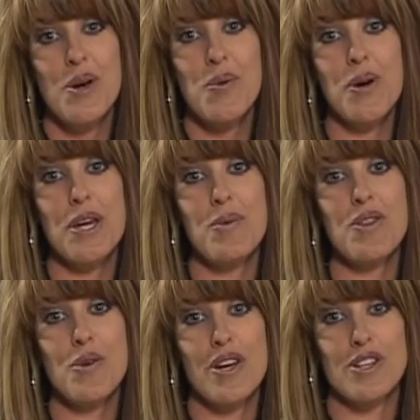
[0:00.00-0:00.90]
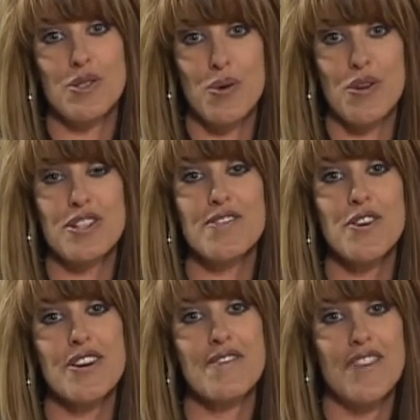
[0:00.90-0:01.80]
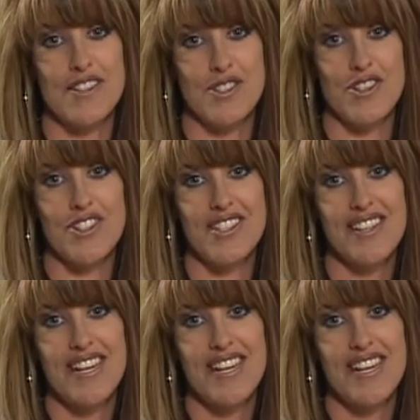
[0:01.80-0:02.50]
working with credit scores for investors.